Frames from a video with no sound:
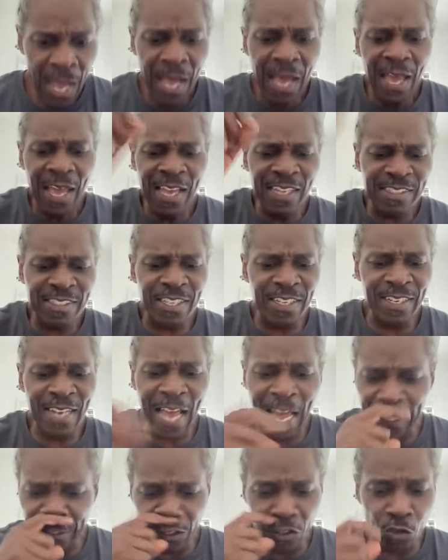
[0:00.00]

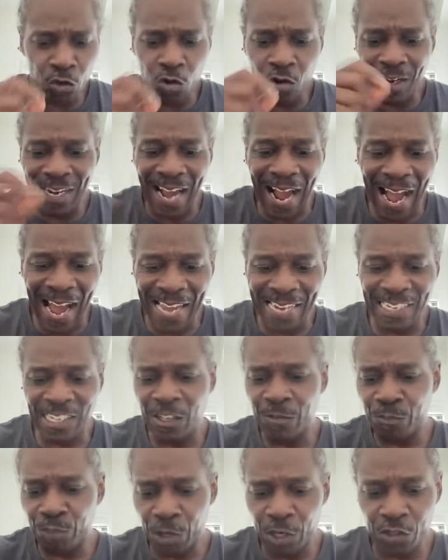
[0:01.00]
International
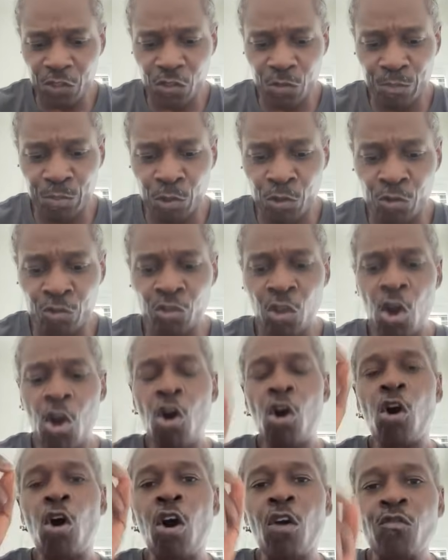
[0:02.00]
guiding principles
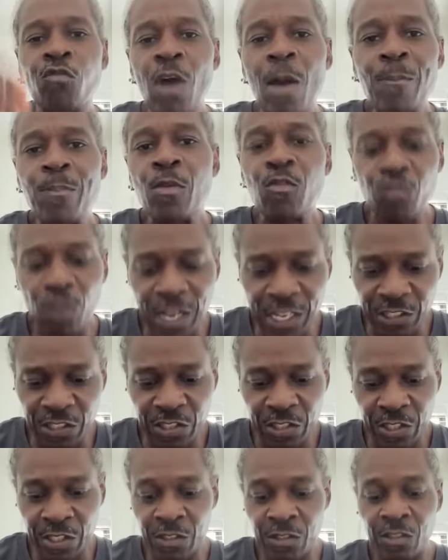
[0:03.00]
on
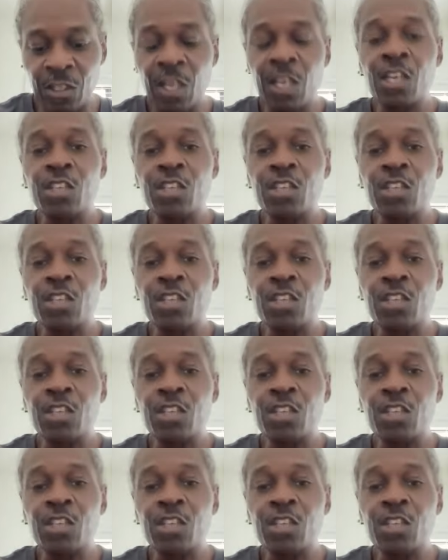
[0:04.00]
reparations